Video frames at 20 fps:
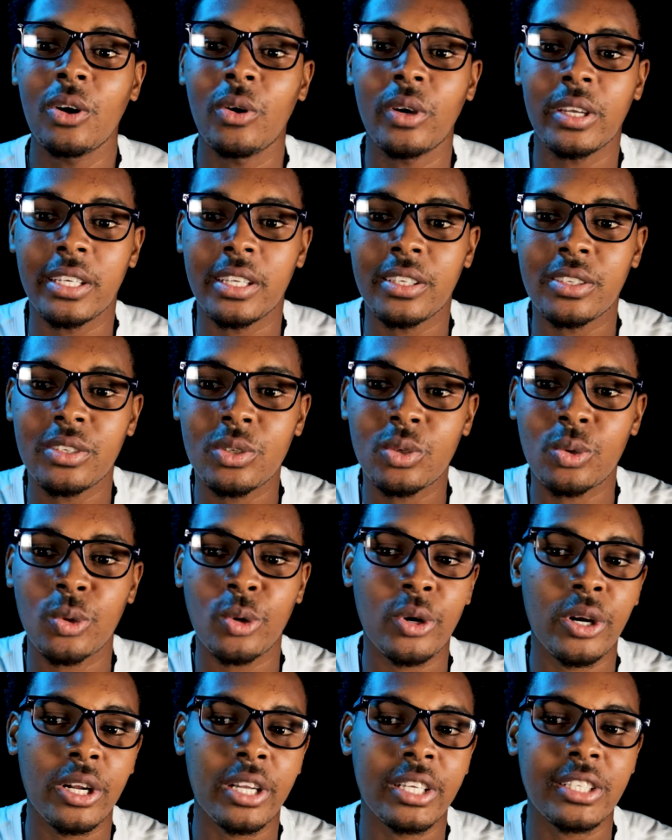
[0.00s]
Only the
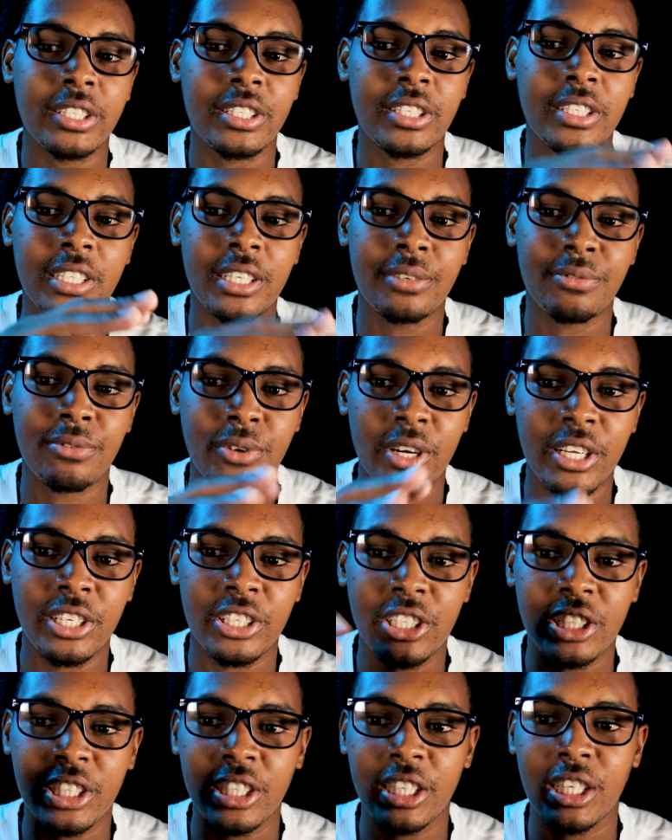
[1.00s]
storage
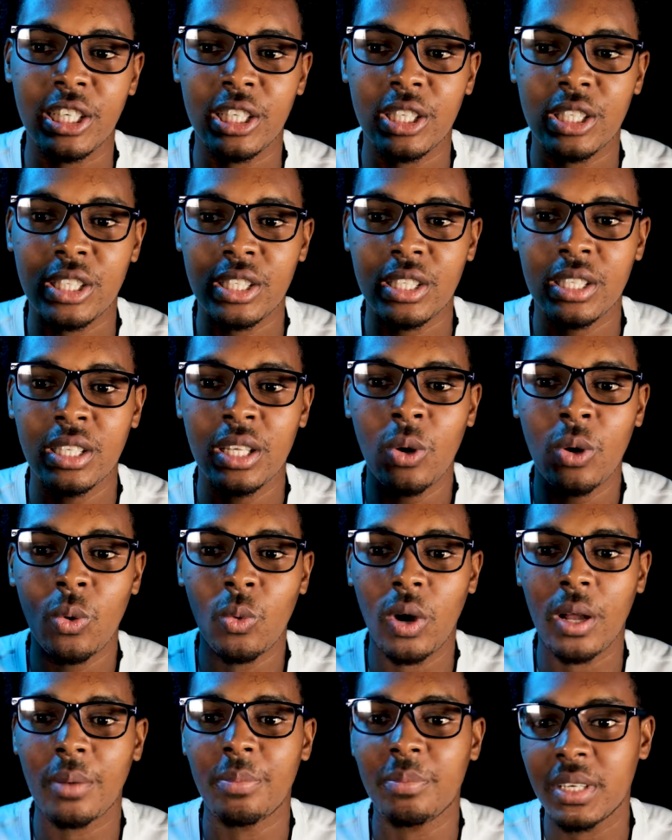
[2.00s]
differentiate
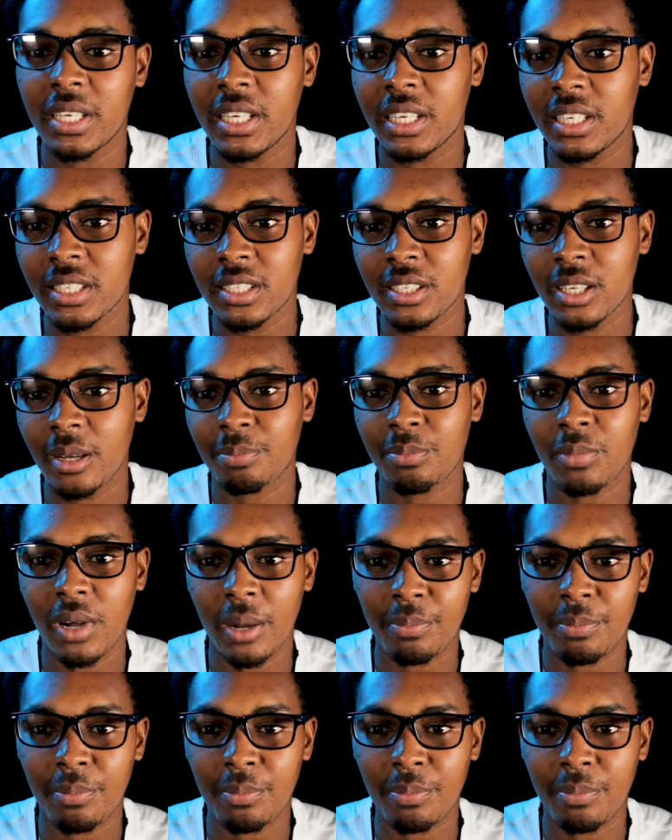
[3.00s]
what makes the,